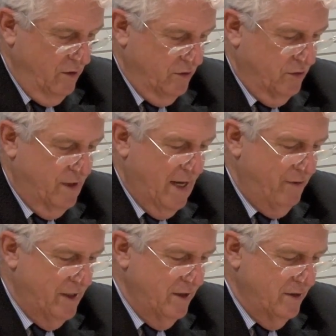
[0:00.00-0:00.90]
So the
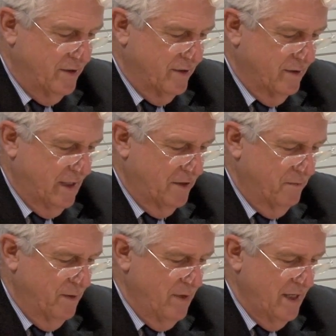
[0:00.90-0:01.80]
evidence
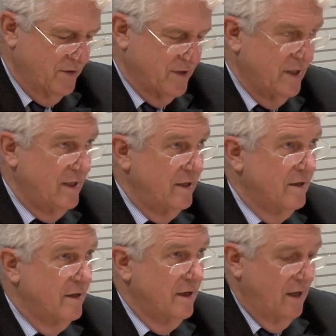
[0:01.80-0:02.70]
that we may
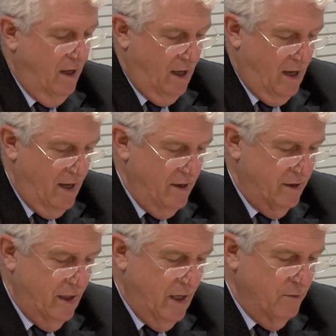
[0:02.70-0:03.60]
see
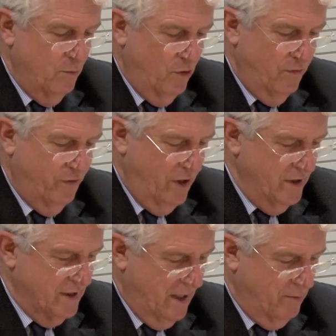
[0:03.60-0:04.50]
higher and more
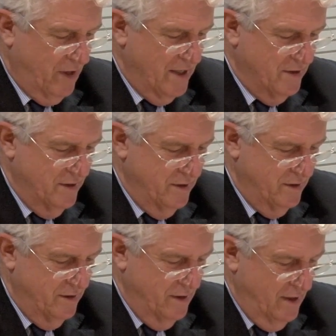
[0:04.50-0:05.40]
volatile
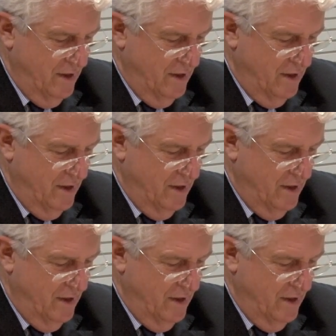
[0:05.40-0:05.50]
prices